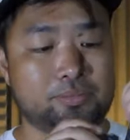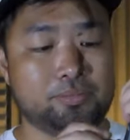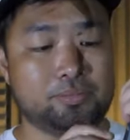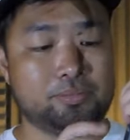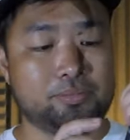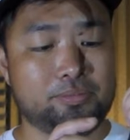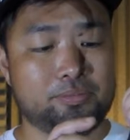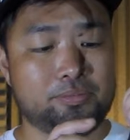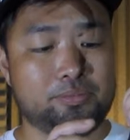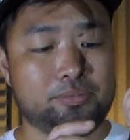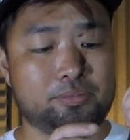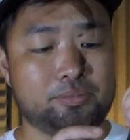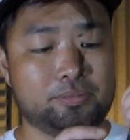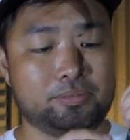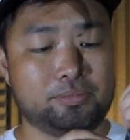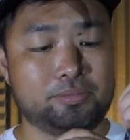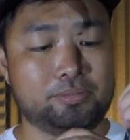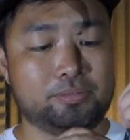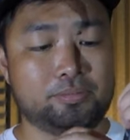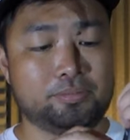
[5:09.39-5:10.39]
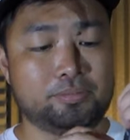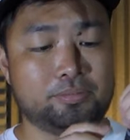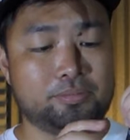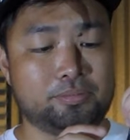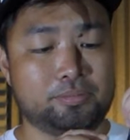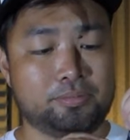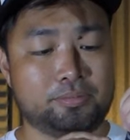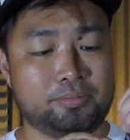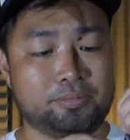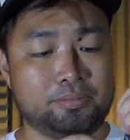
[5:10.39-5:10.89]

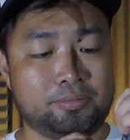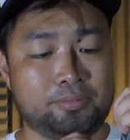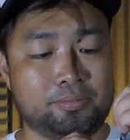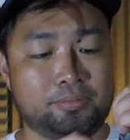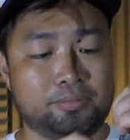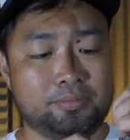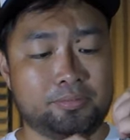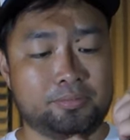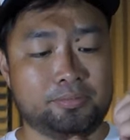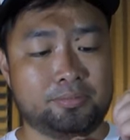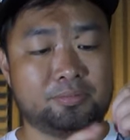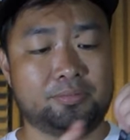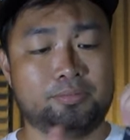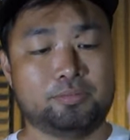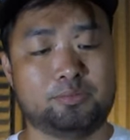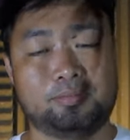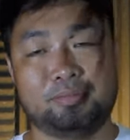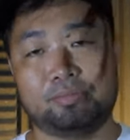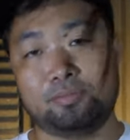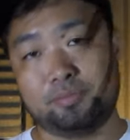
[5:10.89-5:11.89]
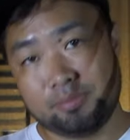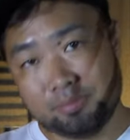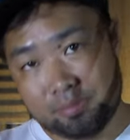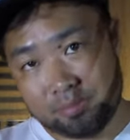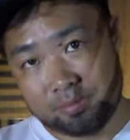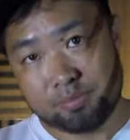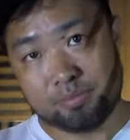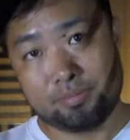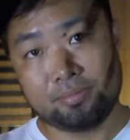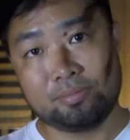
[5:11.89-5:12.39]

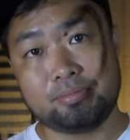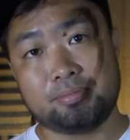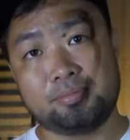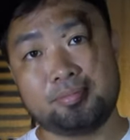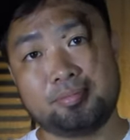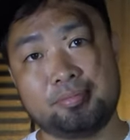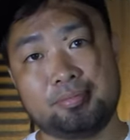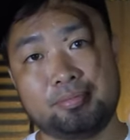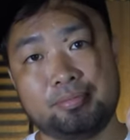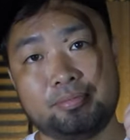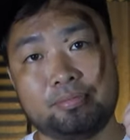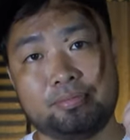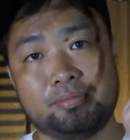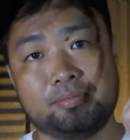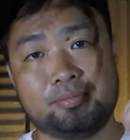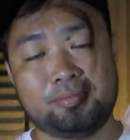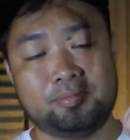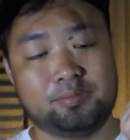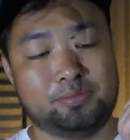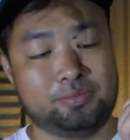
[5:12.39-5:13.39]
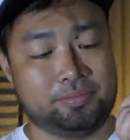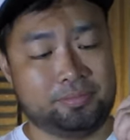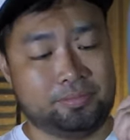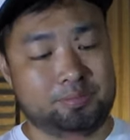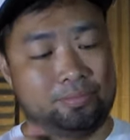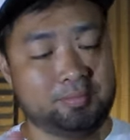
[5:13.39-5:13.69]
[no speech]